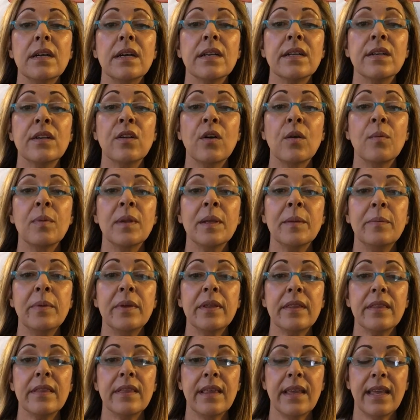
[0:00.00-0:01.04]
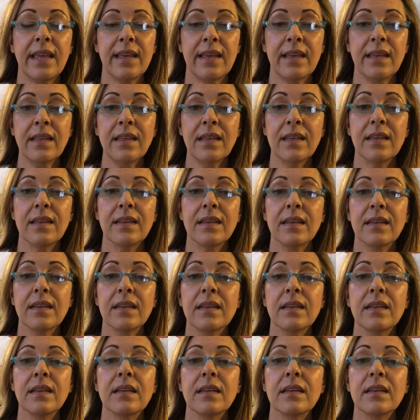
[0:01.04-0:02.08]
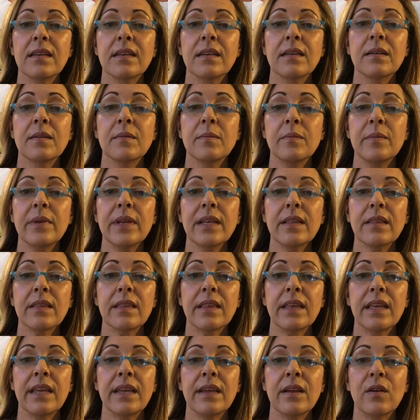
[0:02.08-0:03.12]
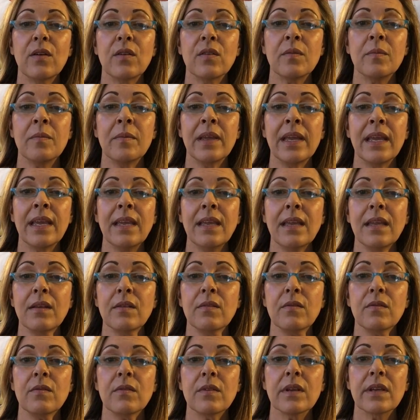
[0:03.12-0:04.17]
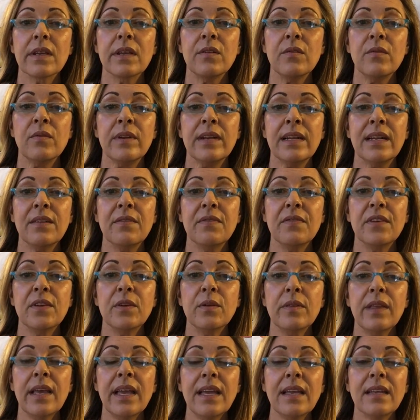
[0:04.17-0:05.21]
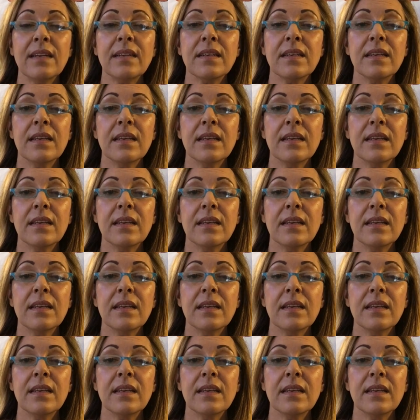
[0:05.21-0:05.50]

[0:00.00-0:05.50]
a knobbly bit there. About there on me, can really feel that.